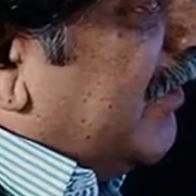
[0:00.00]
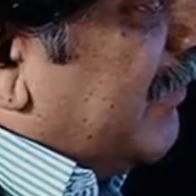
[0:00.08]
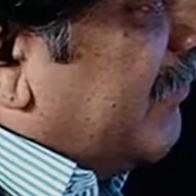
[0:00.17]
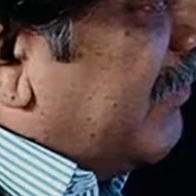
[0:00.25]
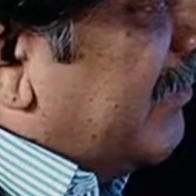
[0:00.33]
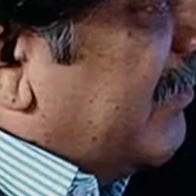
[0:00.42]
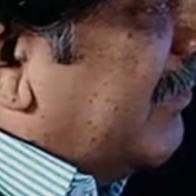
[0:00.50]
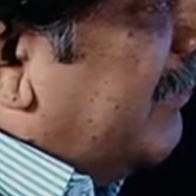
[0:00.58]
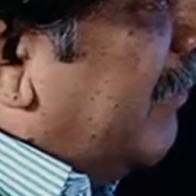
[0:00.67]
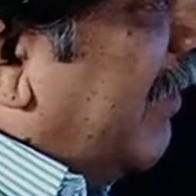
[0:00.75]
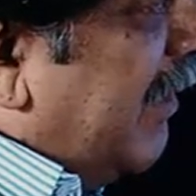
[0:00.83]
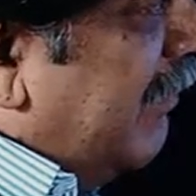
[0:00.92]
So
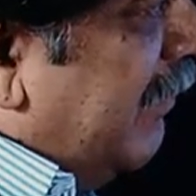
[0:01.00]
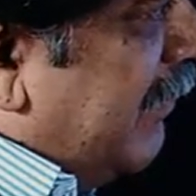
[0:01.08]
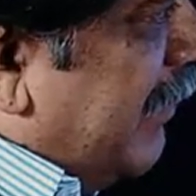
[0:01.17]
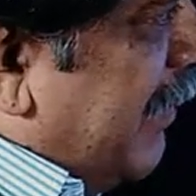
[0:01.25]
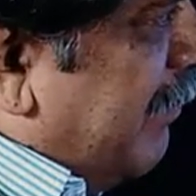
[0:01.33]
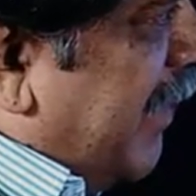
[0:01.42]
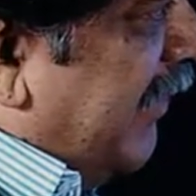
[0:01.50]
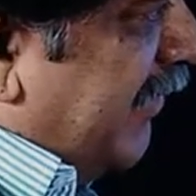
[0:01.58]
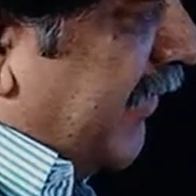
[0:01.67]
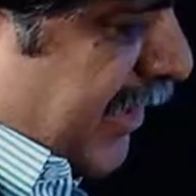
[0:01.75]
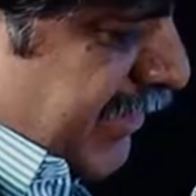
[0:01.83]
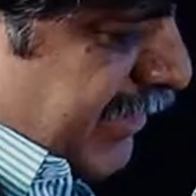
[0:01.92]
you have a brain
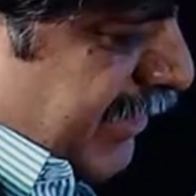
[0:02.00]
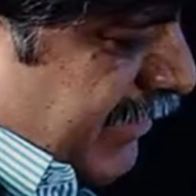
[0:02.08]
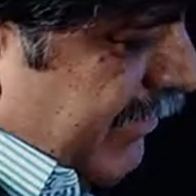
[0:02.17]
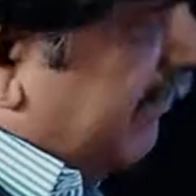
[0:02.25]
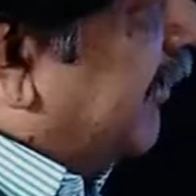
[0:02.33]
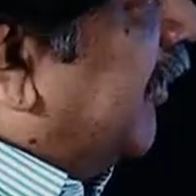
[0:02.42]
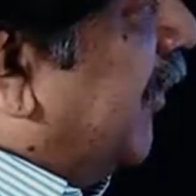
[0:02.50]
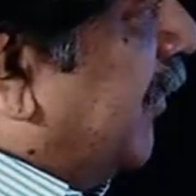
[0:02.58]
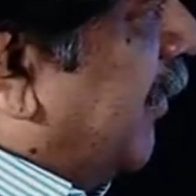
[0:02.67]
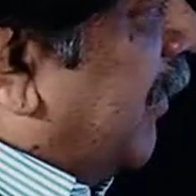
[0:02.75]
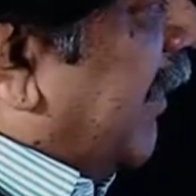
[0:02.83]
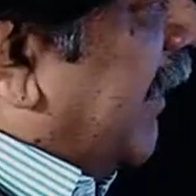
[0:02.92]
structure which is
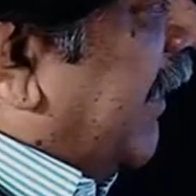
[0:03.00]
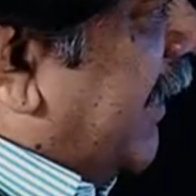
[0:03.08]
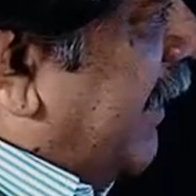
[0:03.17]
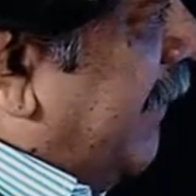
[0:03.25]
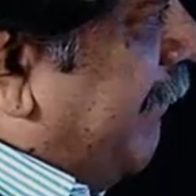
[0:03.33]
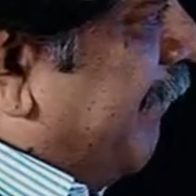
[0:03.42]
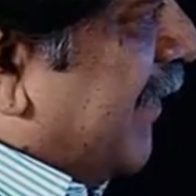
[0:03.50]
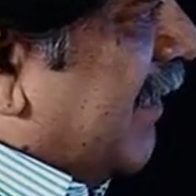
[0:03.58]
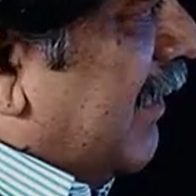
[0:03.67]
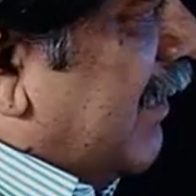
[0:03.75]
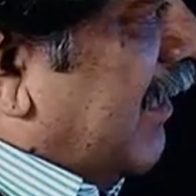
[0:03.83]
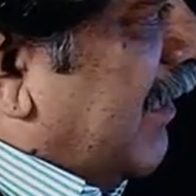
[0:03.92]
shown here
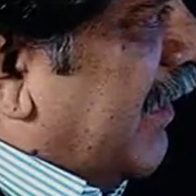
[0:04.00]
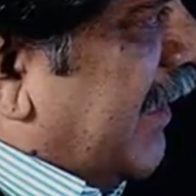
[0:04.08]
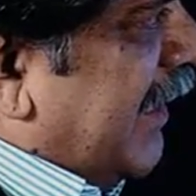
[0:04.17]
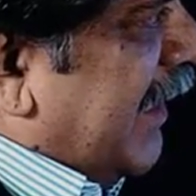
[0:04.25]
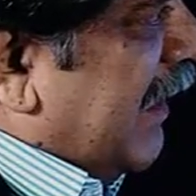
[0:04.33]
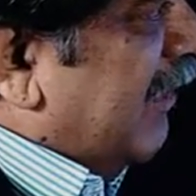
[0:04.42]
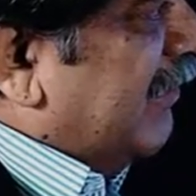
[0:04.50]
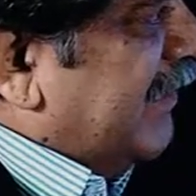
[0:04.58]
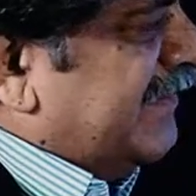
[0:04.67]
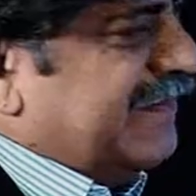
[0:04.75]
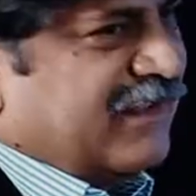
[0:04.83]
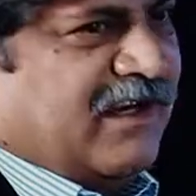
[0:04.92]
uh, in yellow
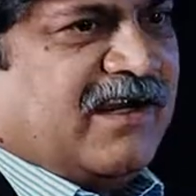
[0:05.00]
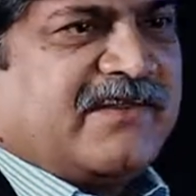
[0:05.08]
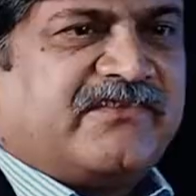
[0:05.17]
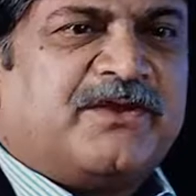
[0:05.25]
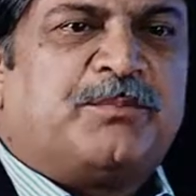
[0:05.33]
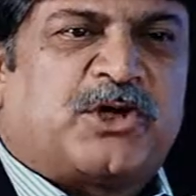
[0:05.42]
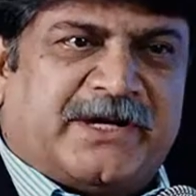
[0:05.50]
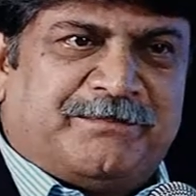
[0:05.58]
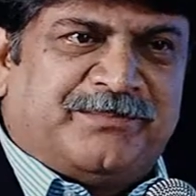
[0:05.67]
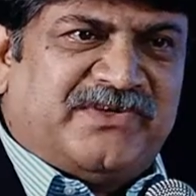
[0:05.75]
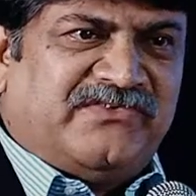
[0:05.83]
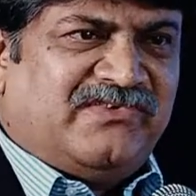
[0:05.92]
is called as the
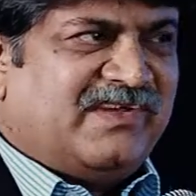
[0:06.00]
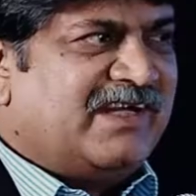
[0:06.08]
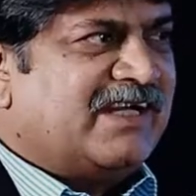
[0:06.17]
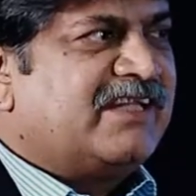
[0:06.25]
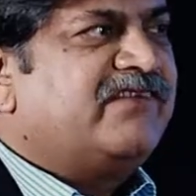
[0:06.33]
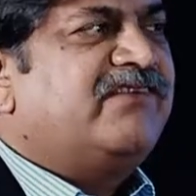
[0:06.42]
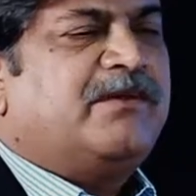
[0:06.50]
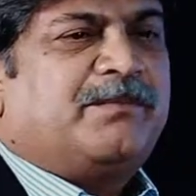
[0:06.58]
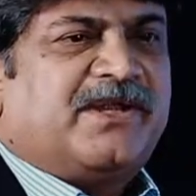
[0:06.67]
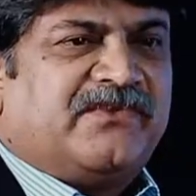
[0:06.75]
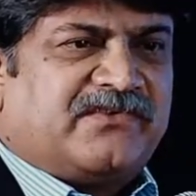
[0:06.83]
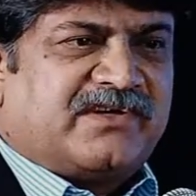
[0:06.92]
hippocampus and this is a
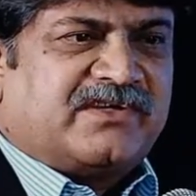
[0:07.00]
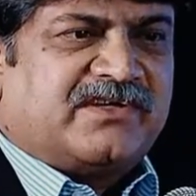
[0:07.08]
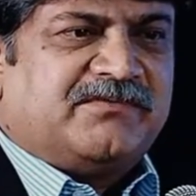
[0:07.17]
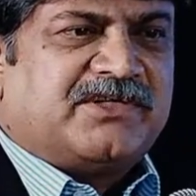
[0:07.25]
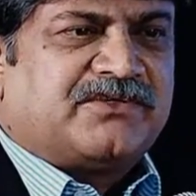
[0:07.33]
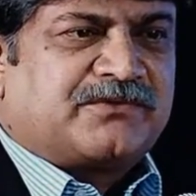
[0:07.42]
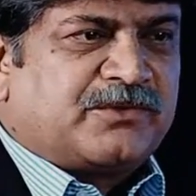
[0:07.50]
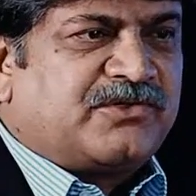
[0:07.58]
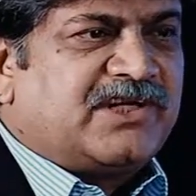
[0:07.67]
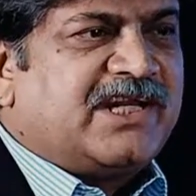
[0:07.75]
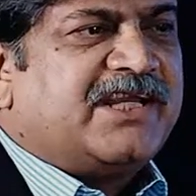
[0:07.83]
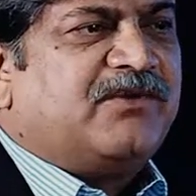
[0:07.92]
brain structure which is
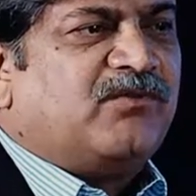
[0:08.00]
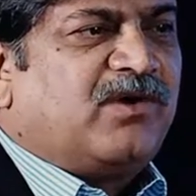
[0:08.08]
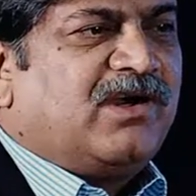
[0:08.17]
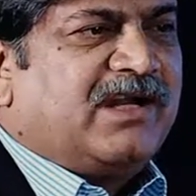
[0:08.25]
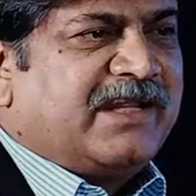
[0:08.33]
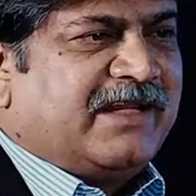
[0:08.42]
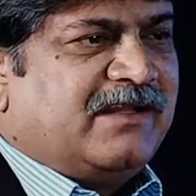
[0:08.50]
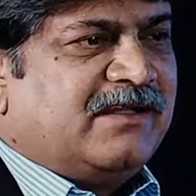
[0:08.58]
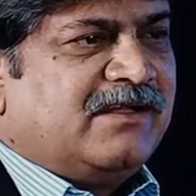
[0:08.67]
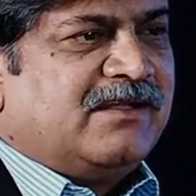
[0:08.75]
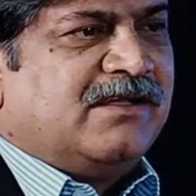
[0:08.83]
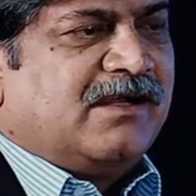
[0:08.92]
crucially involved in
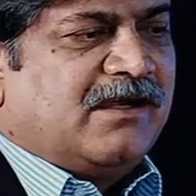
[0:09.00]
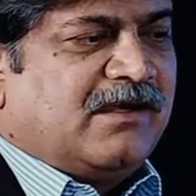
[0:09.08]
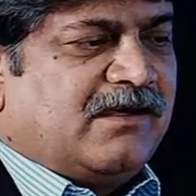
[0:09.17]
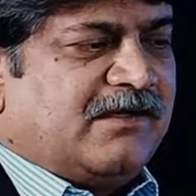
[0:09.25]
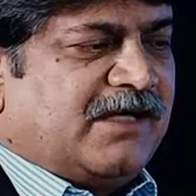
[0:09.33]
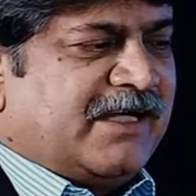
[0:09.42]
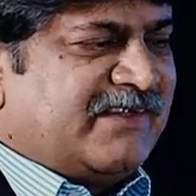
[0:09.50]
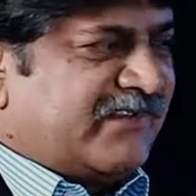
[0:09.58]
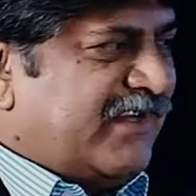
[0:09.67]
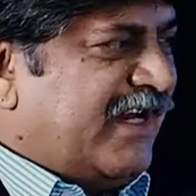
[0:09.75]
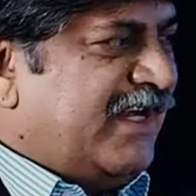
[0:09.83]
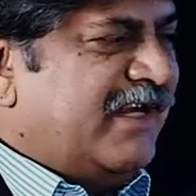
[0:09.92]
uh,
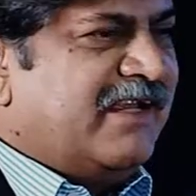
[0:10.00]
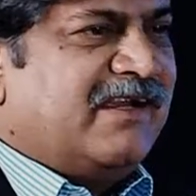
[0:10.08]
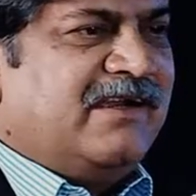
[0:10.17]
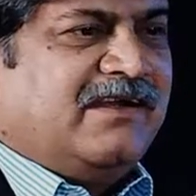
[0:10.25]
understanding